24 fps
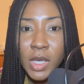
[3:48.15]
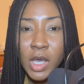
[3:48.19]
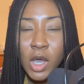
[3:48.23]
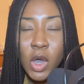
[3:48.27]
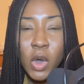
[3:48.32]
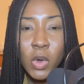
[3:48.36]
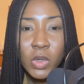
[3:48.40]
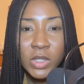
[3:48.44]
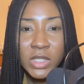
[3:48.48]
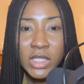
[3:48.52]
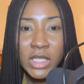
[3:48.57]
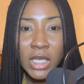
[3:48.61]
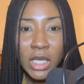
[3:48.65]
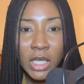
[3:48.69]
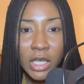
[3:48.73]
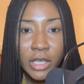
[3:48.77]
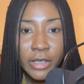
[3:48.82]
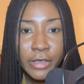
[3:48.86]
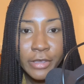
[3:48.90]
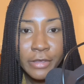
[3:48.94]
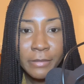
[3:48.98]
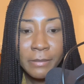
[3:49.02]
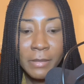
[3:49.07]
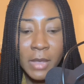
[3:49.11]
on
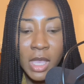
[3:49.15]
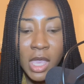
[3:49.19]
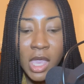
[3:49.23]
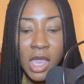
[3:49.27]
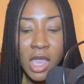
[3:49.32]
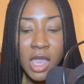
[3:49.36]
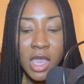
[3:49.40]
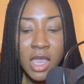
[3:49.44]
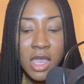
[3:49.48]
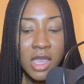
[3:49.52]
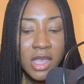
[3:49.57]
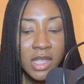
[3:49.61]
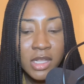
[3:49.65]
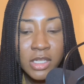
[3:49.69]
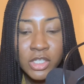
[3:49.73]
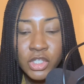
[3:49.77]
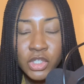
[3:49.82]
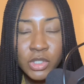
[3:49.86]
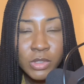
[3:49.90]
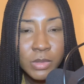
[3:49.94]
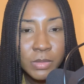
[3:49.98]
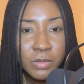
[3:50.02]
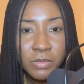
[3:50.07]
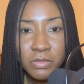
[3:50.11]
time and
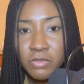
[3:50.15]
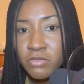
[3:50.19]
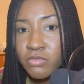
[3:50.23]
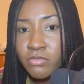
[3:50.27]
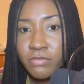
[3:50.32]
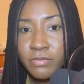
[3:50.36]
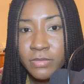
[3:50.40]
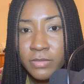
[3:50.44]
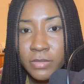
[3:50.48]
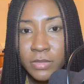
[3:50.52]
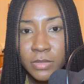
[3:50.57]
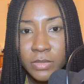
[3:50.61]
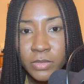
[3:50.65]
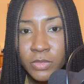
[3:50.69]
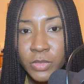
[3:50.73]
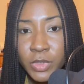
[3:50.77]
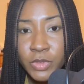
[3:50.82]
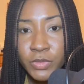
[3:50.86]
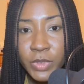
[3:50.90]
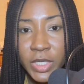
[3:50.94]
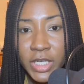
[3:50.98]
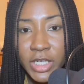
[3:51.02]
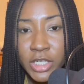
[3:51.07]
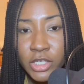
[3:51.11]
just be
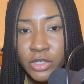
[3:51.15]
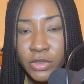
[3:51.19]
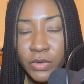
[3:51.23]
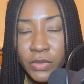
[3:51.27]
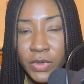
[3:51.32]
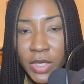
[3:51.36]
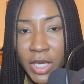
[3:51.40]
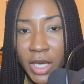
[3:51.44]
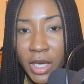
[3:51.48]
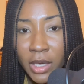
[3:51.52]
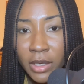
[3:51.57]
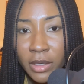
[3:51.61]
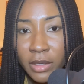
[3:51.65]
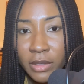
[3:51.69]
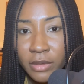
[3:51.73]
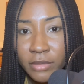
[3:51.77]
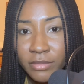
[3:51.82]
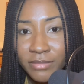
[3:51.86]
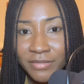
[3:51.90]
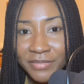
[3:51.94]
ready to create.